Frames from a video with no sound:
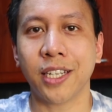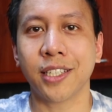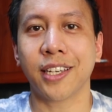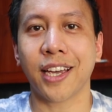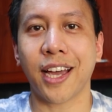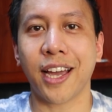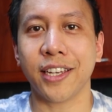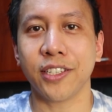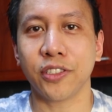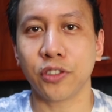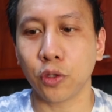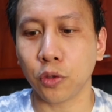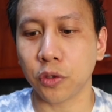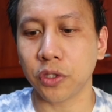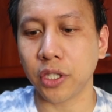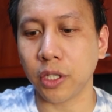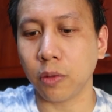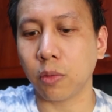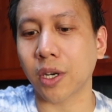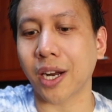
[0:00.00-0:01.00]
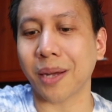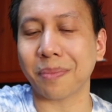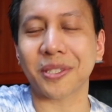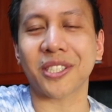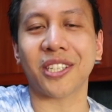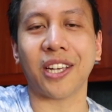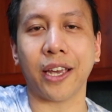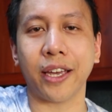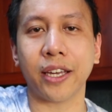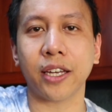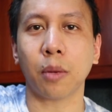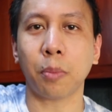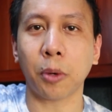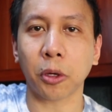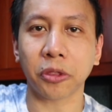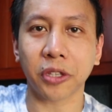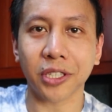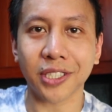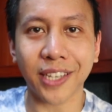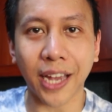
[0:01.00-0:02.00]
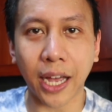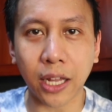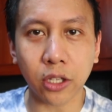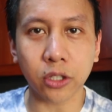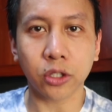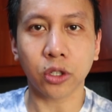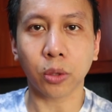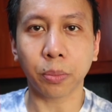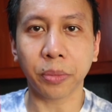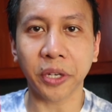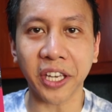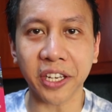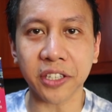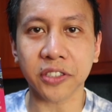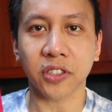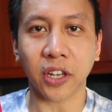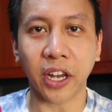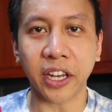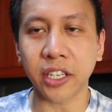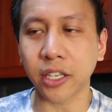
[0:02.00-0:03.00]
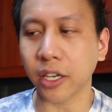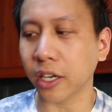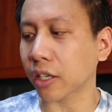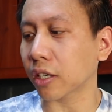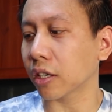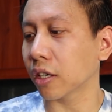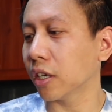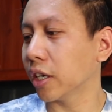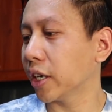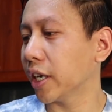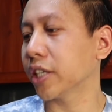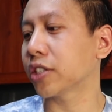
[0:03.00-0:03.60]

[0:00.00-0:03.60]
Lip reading: And guys, you see what I'm saying about this calendar being psychic?